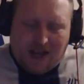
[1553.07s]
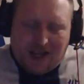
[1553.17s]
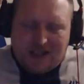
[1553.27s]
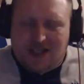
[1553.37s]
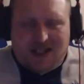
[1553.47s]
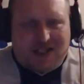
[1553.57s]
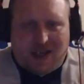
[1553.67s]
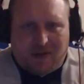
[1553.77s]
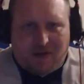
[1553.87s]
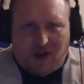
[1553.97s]
into the
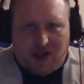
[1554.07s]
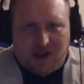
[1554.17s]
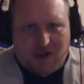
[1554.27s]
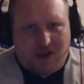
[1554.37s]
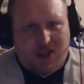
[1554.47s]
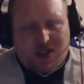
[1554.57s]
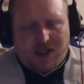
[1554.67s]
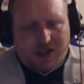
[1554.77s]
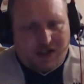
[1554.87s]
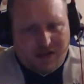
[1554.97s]
semi-finals,
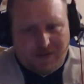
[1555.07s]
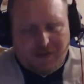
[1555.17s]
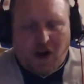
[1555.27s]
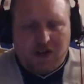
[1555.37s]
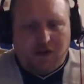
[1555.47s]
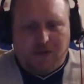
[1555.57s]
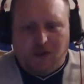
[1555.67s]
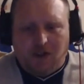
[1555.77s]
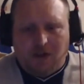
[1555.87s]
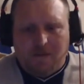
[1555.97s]
final
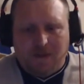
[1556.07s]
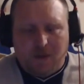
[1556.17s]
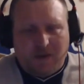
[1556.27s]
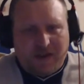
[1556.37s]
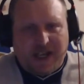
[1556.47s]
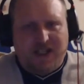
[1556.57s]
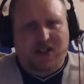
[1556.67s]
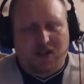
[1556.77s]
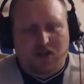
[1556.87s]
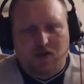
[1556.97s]
four, we're
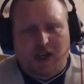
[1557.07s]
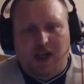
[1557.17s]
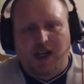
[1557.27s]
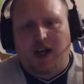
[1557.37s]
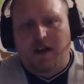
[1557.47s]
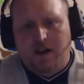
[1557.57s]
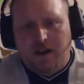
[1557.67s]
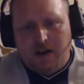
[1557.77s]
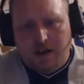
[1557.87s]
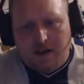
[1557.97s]
against Australia
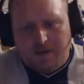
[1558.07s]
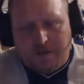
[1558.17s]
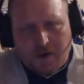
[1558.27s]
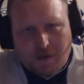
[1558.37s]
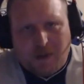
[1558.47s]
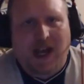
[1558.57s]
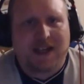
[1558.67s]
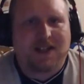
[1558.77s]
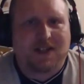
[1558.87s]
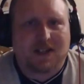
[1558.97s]
for a
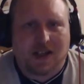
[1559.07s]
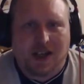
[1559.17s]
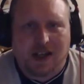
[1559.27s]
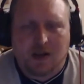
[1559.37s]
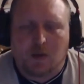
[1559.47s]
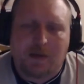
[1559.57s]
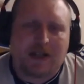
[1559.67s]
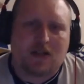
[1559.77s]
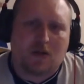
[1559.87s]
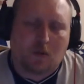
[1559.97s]
place in the
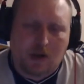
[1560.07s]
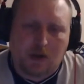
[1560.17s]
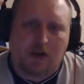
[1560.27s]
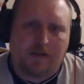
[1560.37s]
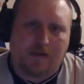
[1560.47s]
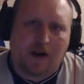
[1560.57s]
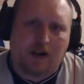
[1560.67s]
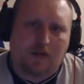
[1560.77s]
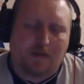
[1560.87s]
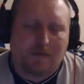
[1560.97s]
Women's World Cup
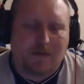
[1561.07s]
final.